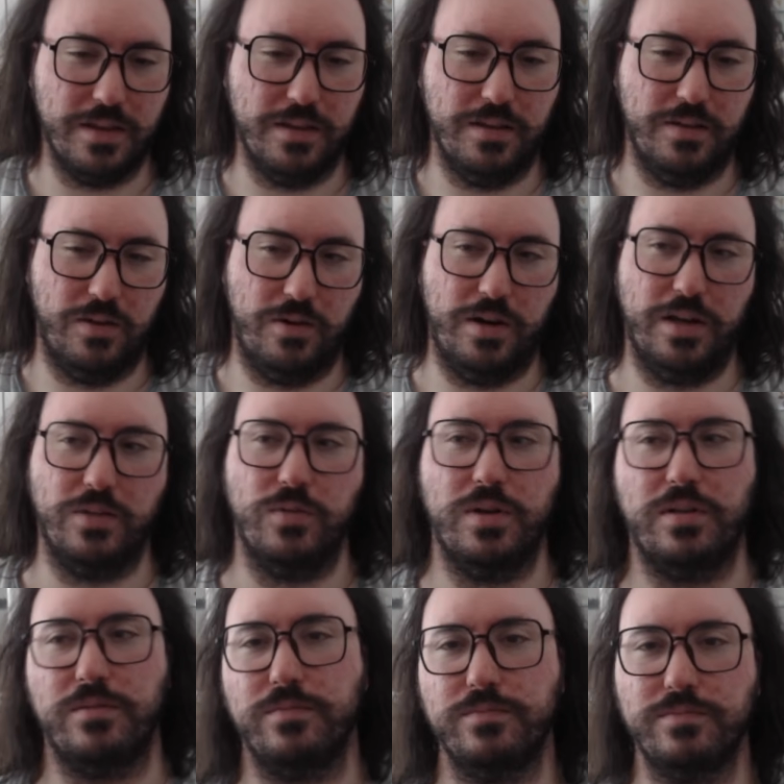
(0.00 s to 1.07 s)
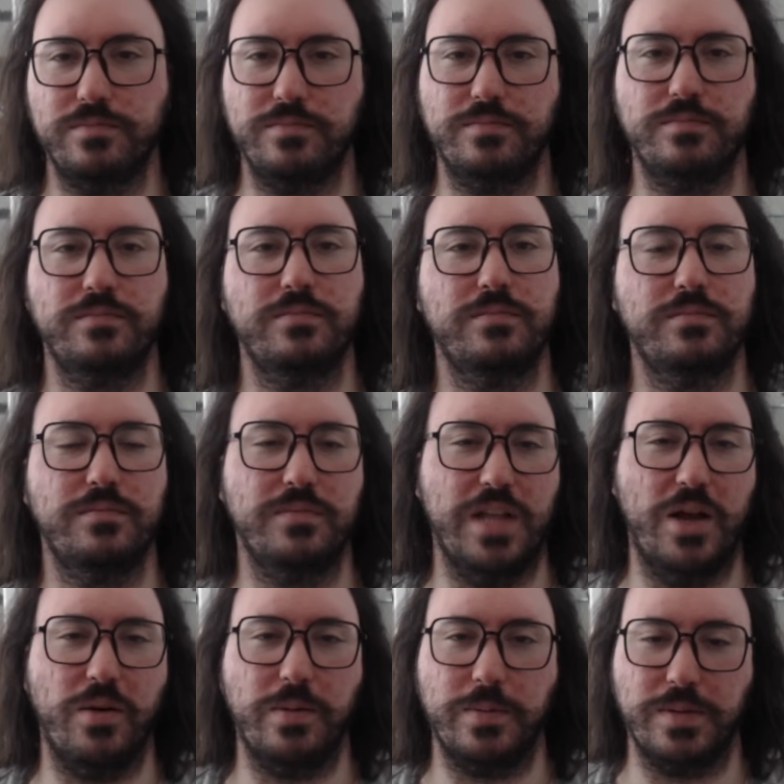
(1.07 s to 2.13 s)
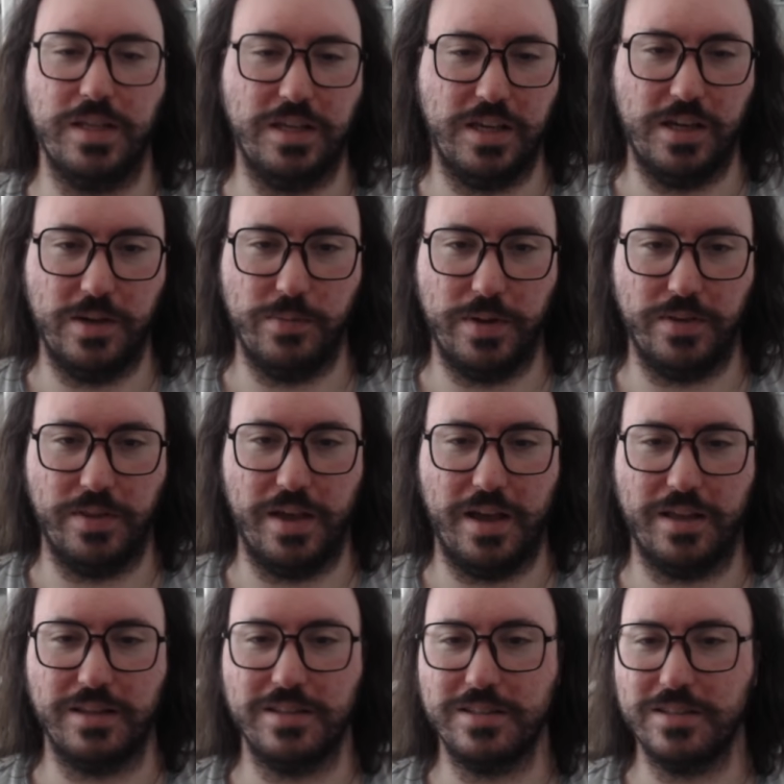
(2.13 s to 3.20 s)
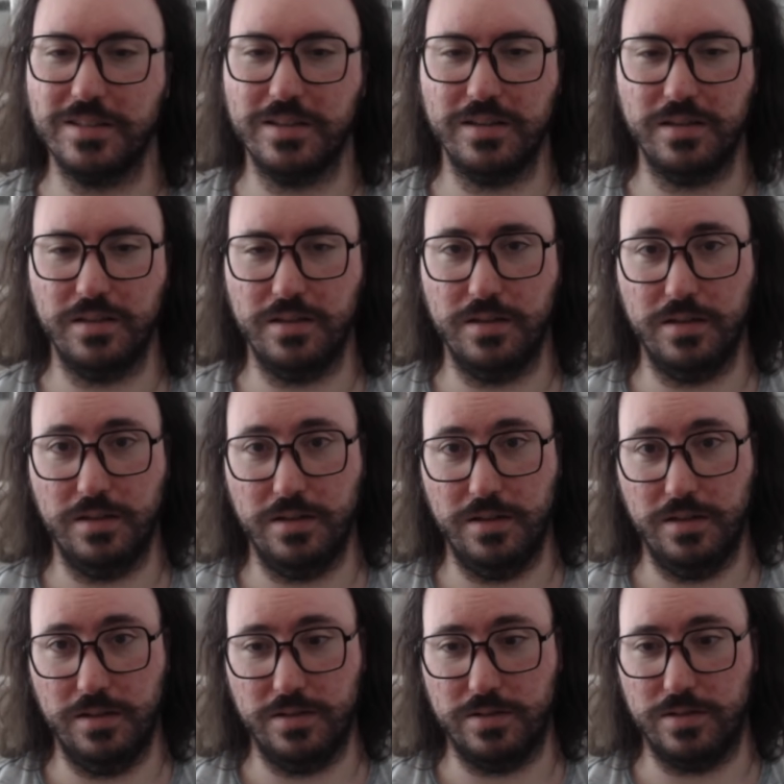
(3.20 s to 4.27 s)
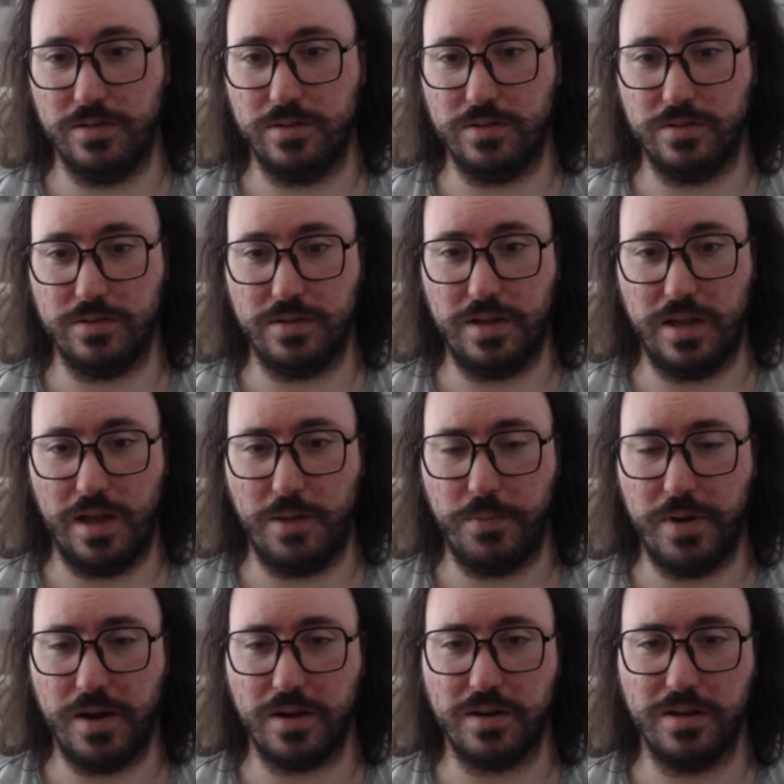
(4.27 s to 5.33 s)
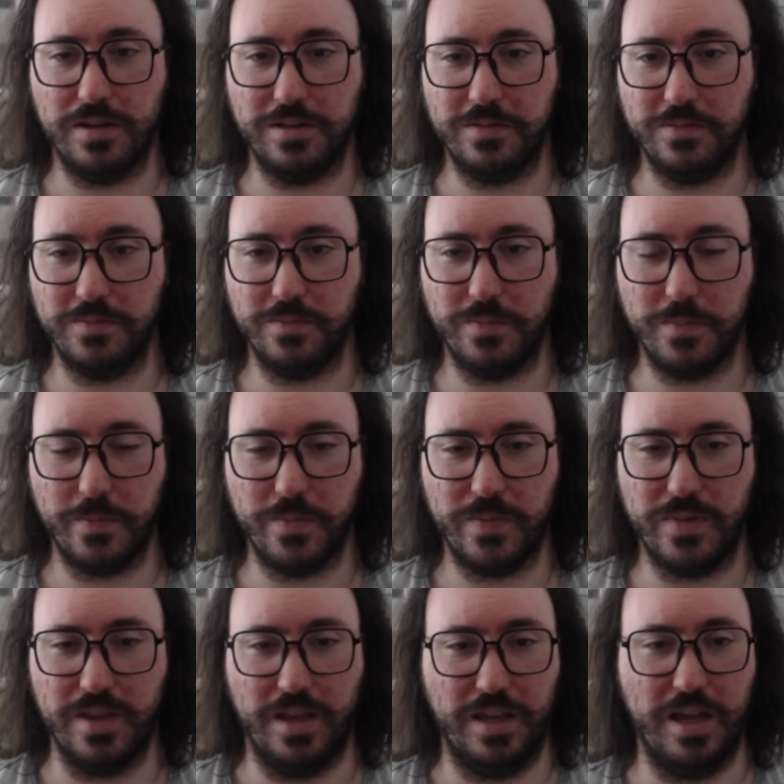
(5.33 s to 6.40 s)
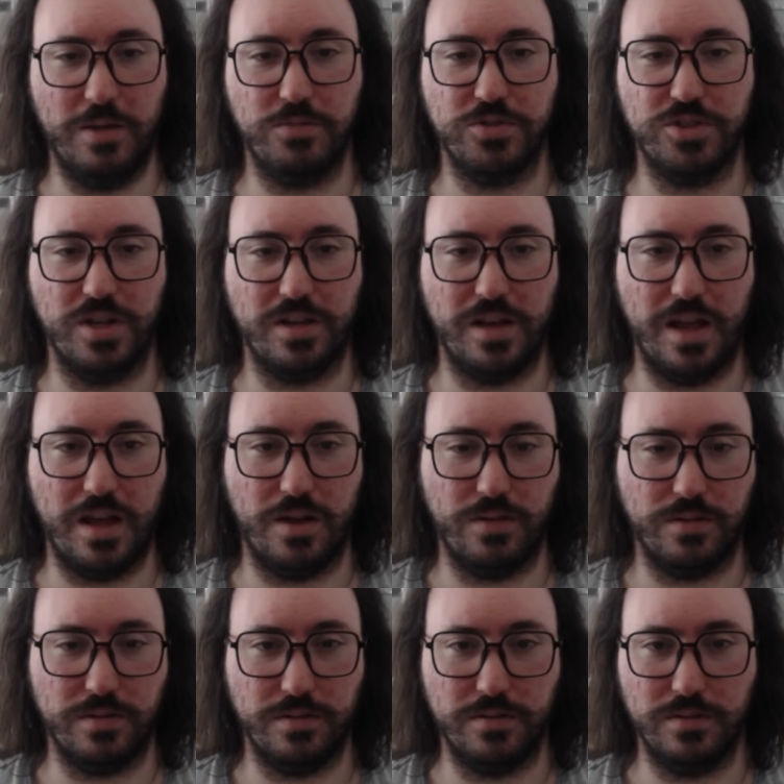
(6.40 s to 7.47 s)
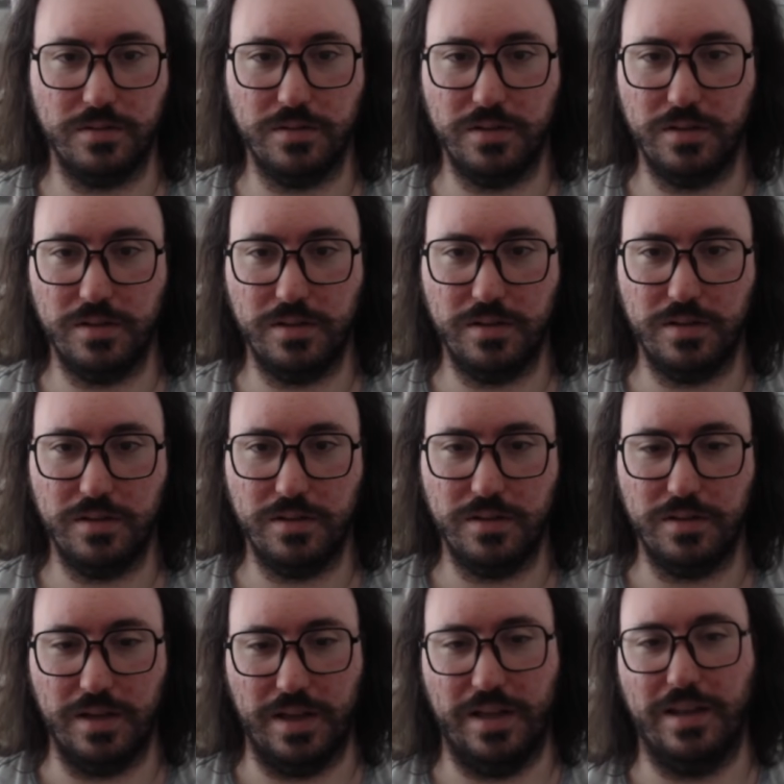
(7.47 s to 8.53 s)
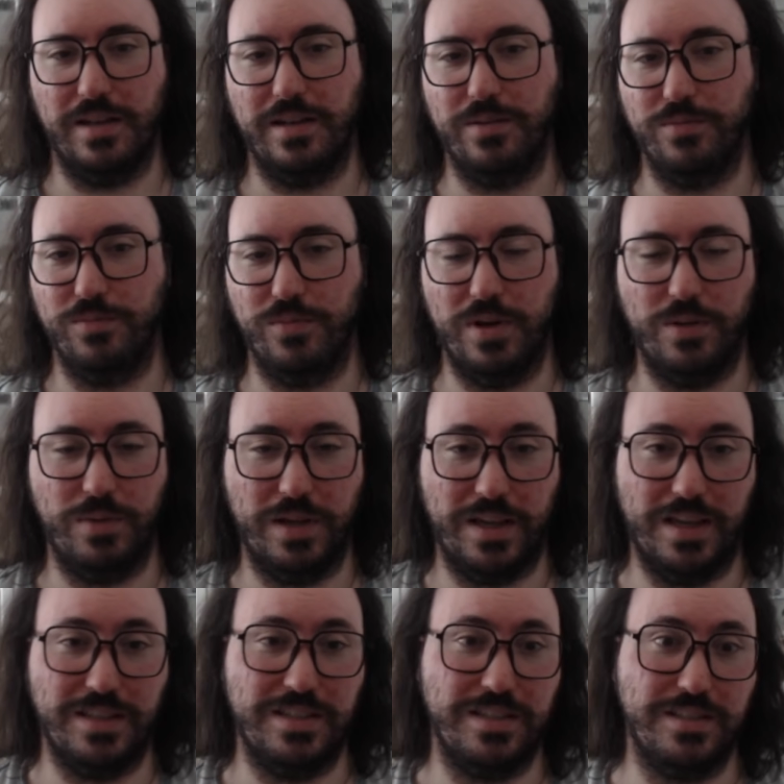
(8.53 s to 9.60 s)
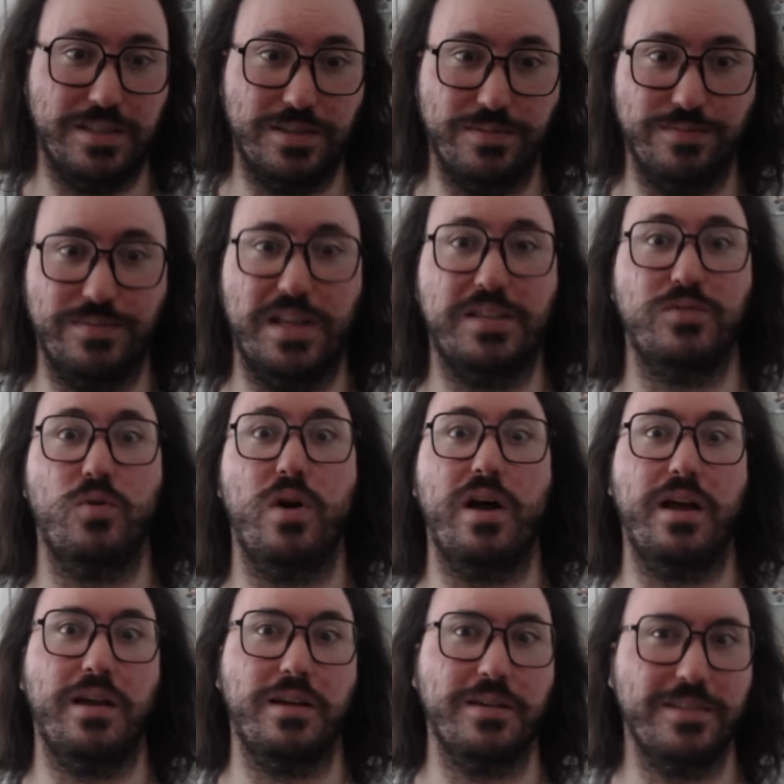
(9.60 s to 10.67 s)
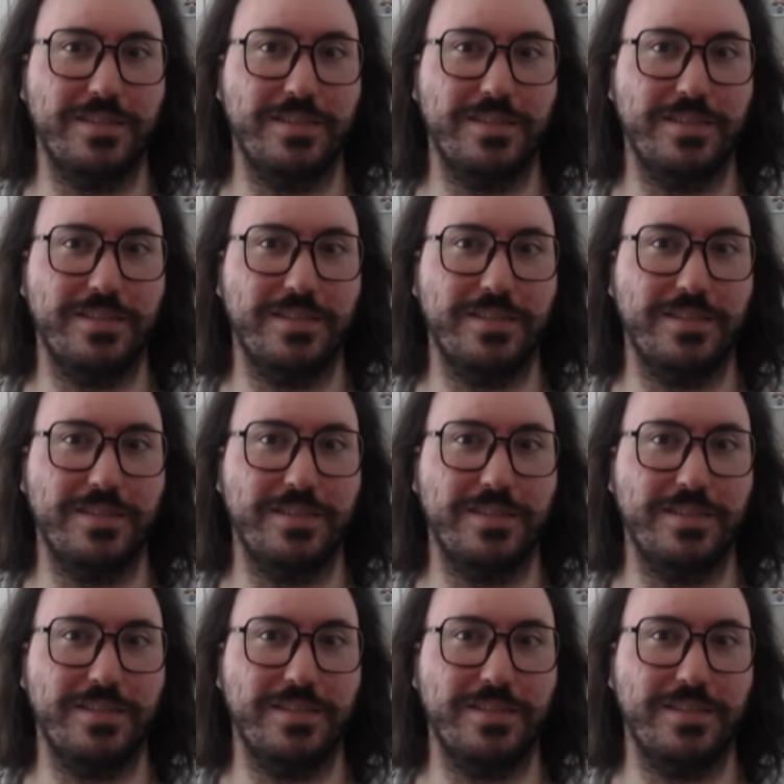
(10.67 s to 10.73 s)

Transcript: Alright, well, now I'm thinking about that. So, yeah, apparently the game shut down, and, well, my guess is that's why.